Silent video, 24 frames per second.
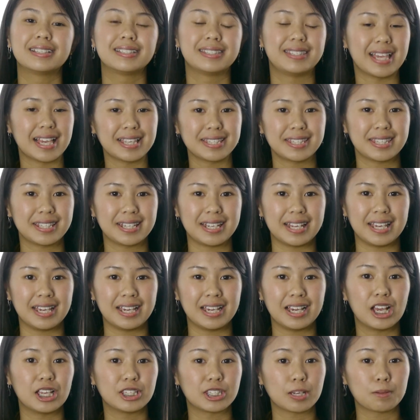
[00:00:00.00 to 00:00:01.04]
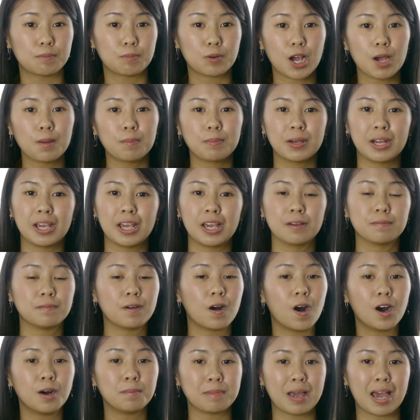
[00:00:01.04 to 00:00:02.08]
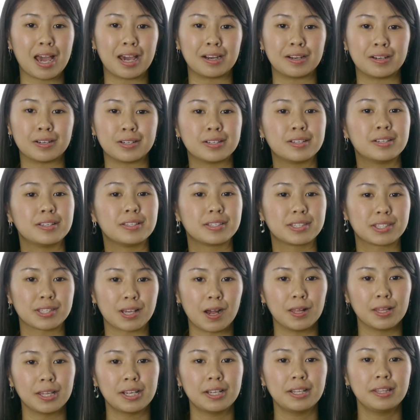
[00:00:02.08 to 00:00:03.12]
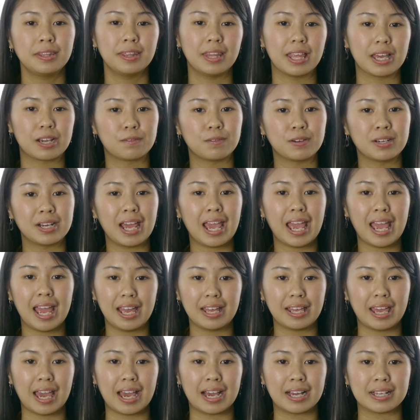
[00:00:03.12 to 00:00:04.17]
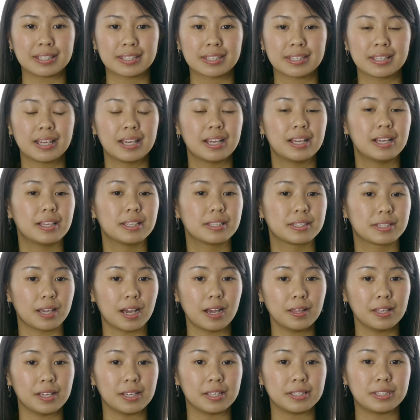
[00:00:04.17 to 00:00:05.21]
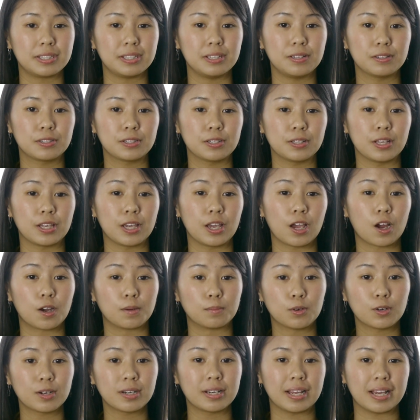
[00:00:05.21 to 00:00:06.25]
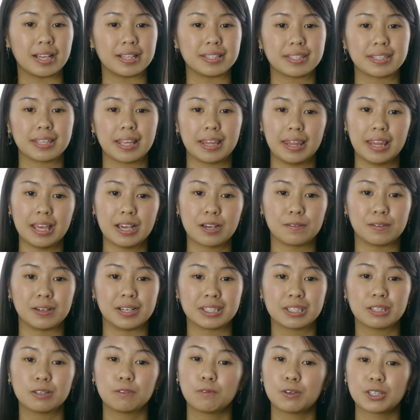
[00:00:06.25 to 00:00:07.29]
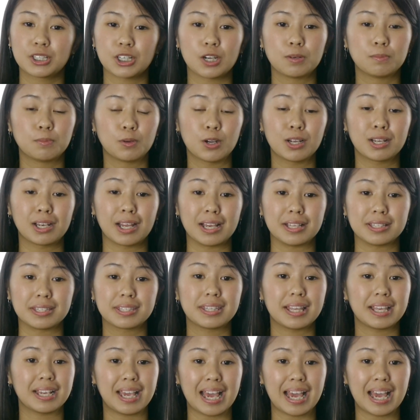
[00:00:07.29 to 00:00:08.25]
Density is a property of all matter, solid, liquid, and gas. Solids usually are more dense than liquids, which are more dense than